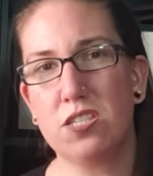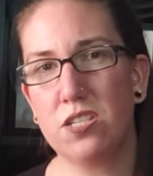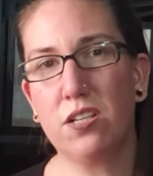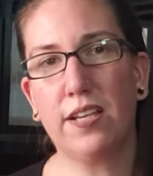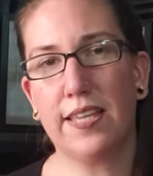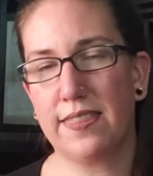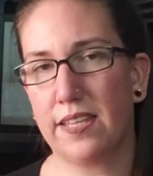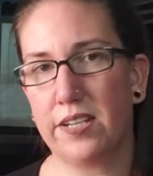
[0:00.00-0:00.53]
you'll
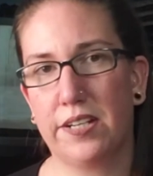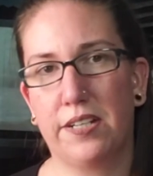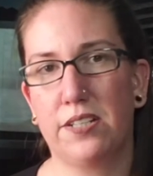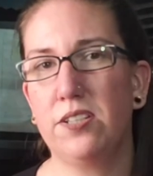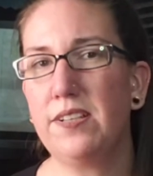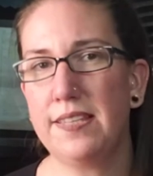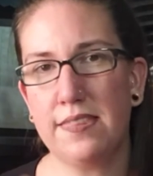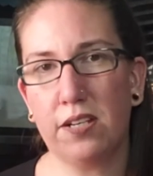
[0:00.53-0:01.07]
get there
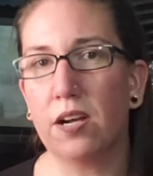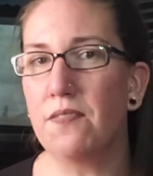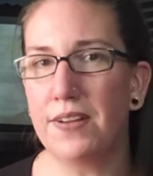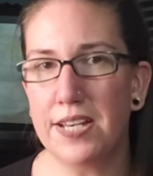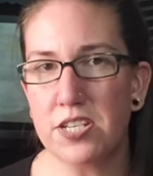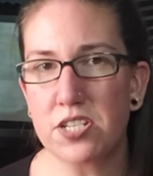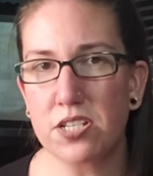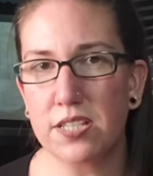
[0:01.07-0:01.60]

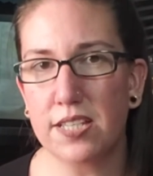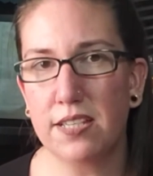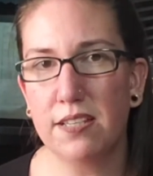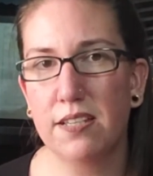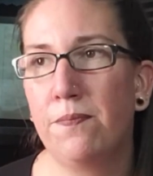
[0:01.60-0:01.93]
eventually.